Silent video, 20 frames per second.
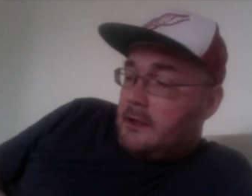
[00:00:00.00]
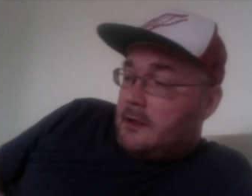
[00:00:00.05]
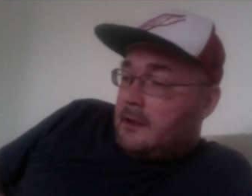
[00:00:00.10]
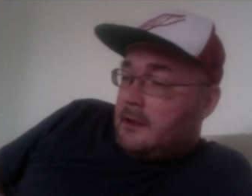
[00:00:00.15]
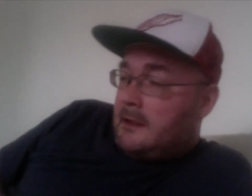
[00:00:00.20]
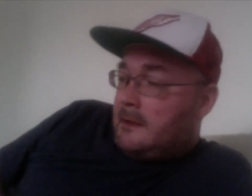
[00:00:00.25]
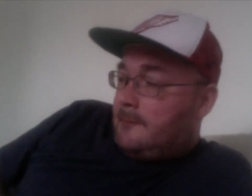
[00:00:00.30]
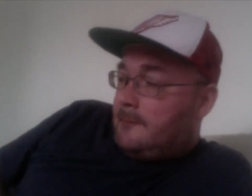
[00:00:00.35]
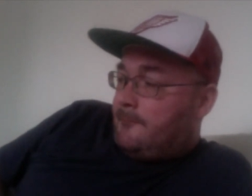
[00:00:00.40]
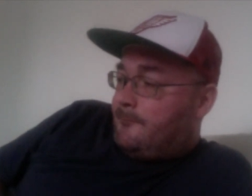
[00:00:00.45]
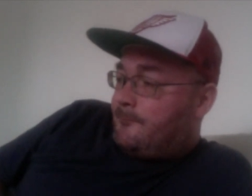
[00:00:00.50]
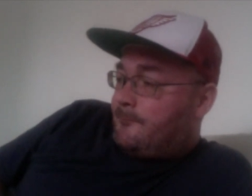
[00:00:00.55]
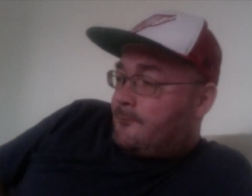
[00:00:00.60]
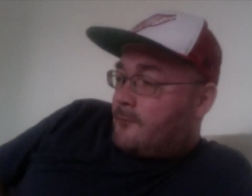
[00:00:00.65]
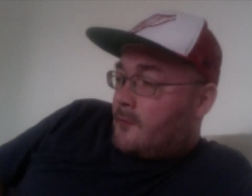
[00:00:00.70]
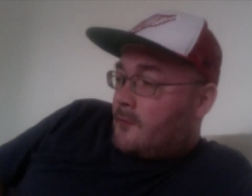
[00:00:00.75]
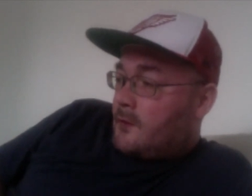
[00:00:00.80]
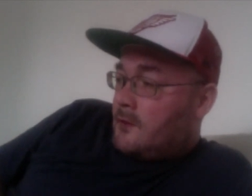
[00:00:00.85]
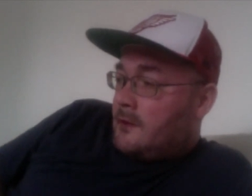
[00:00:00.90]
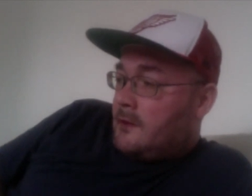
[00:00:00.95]
Um,
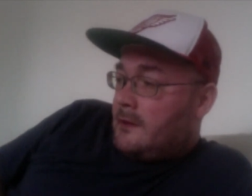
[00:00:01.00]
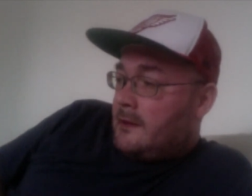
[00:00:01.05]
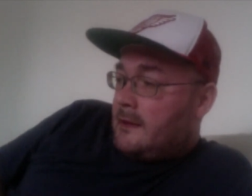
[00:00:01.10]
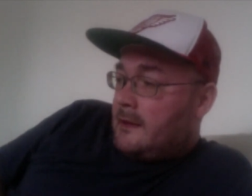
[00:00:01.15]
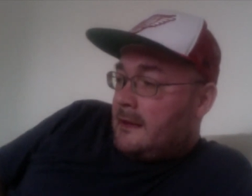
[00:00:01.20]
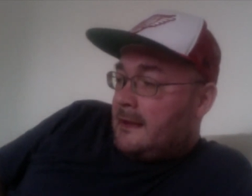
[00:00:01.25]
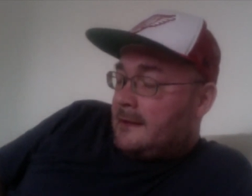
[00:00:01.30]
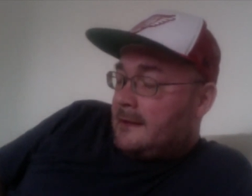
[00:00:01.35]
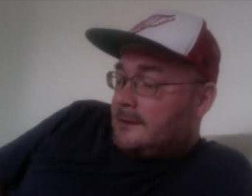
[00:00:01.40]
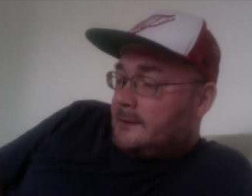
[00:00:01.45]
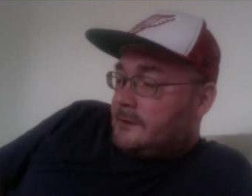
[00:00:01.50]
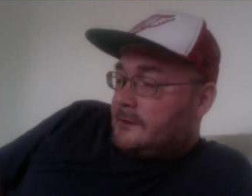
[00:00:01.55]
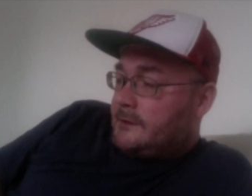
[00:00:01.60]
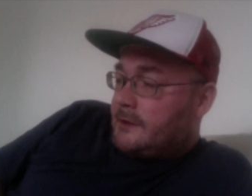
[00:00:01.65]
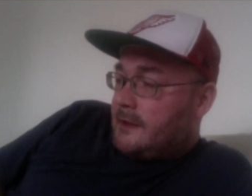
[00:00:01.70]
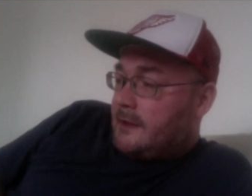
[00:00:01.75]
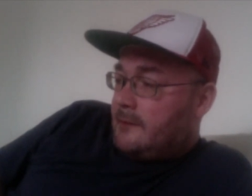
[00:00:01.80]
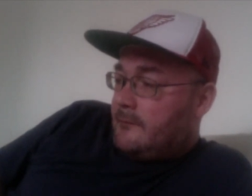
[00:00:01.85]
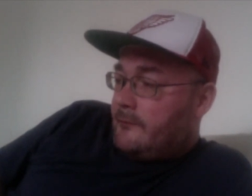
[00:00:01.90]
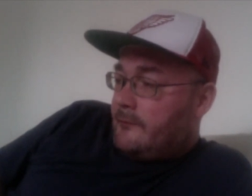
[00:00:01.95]
and
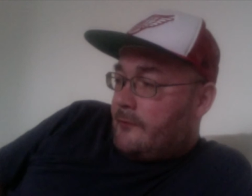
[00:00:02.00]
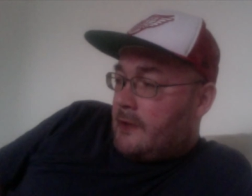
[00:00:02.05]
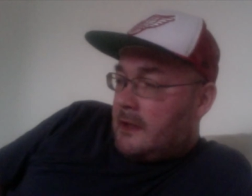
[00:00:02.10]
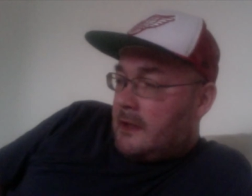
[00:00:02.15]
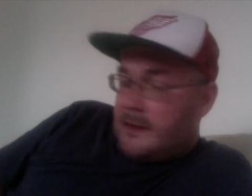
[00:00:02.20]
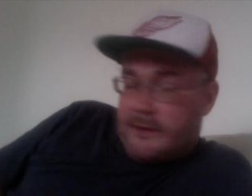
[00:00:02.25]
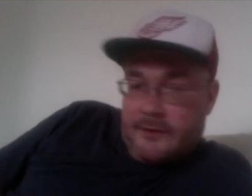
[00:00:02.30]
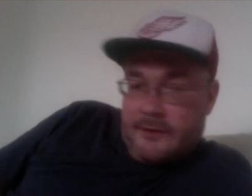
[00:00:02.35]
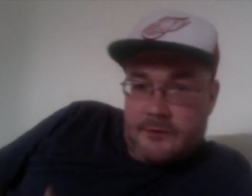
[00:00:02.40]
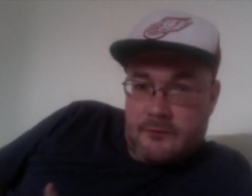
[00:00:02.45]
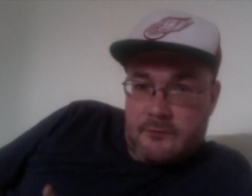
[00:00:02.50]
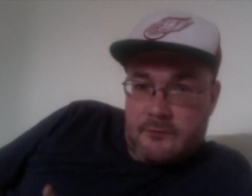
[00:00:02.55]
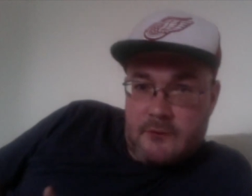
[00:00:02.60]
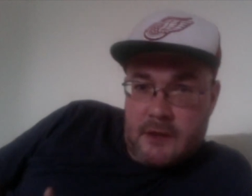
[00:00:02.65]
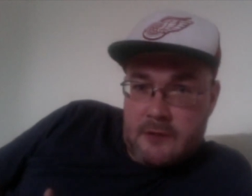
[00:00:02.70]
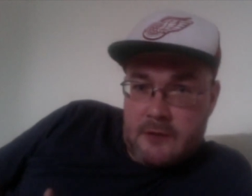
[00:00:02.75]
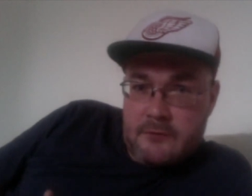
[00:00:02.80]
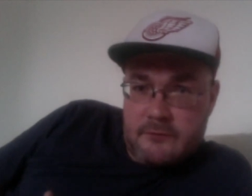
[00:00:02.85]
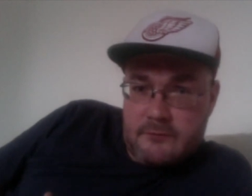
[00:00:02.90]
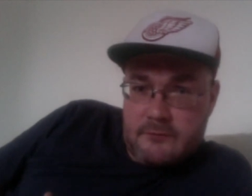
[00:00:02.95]
um, I
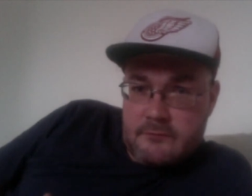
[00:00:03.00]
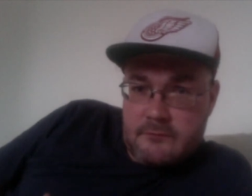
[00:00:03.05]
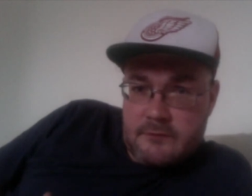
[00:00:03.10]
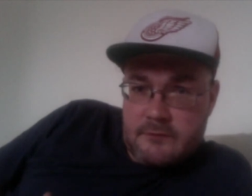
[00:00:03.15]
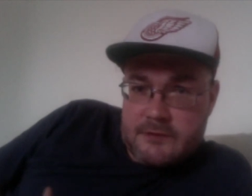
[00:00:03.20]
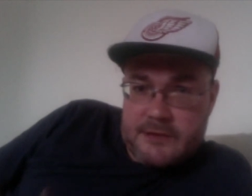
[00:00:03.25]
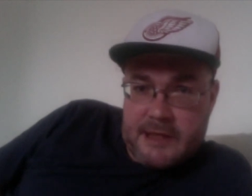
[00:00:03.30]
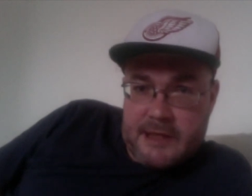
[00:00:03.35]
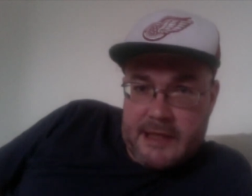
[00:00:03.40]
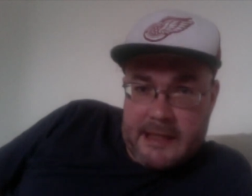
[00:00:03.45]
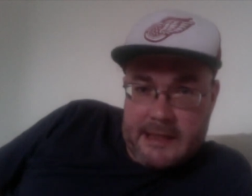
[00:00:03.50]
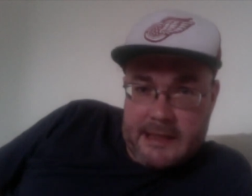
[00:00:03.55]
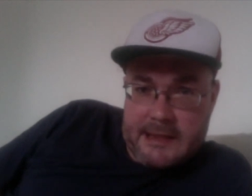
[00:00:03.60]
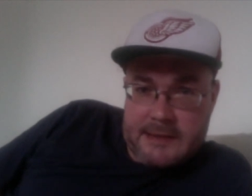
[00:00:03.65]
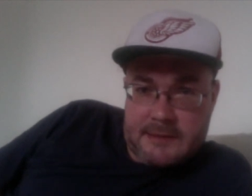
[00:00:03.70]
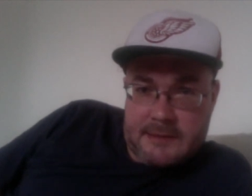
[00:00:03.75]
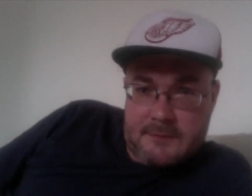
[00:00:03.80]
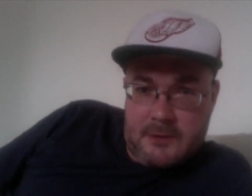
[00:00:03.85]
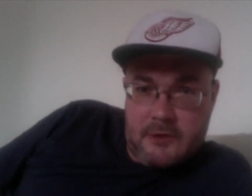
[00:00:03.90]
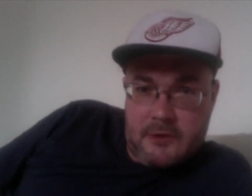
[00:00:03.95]
don't see any
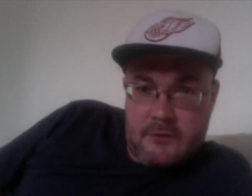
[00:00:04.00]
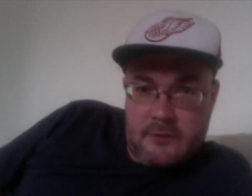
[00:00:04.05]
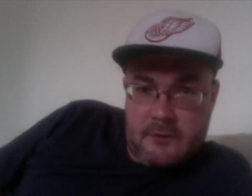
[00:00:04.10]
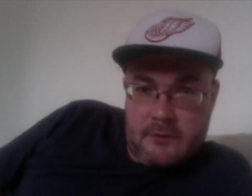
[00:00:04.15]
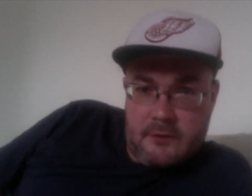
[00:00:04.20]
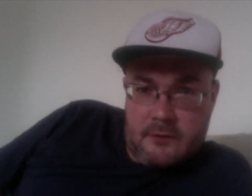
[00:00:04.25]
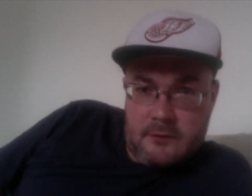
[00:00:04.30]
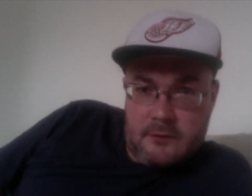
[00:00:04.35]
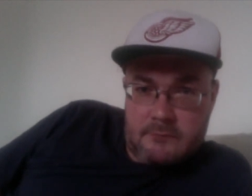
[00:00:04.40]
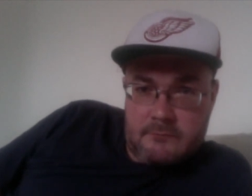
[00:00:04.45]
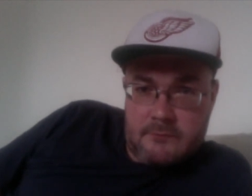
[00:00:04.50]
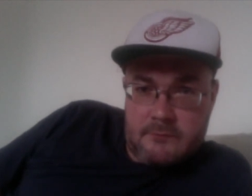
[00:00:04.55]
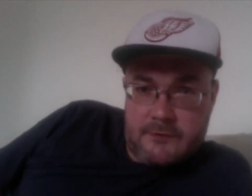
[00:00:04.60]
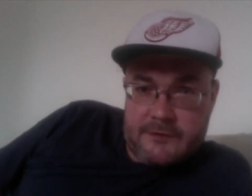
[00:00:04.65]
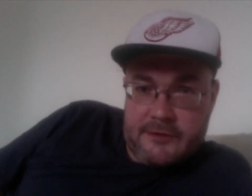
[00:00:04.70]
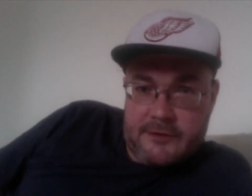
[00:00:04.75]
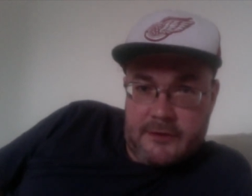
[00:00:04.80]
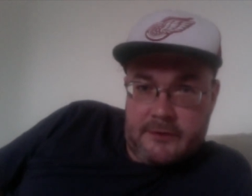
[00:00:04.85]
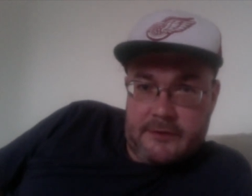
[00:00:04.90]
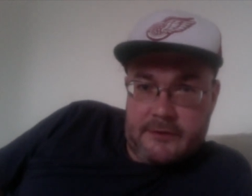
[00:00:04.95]
smoke or
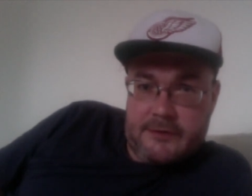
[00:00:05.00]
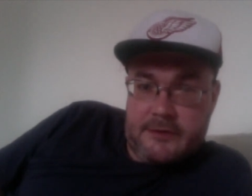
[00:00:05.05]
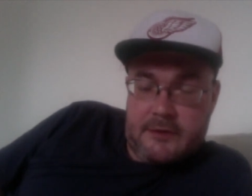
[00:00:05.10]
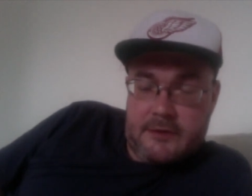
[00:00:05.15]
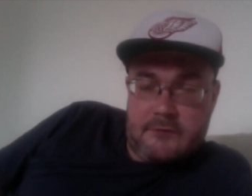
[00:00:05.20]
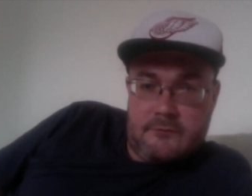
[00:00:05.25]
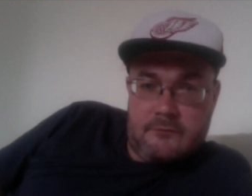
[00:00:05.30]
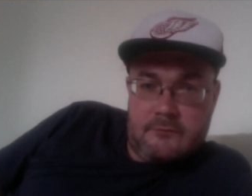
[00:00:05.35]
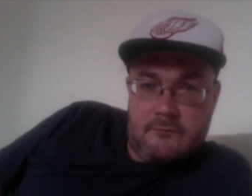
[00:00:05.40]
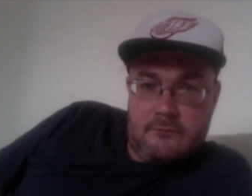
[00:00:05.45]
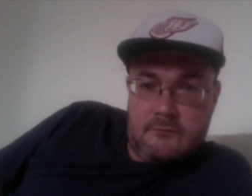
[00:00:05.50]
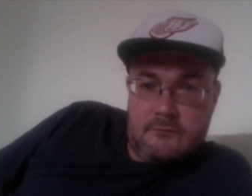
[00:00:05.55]
certainly don't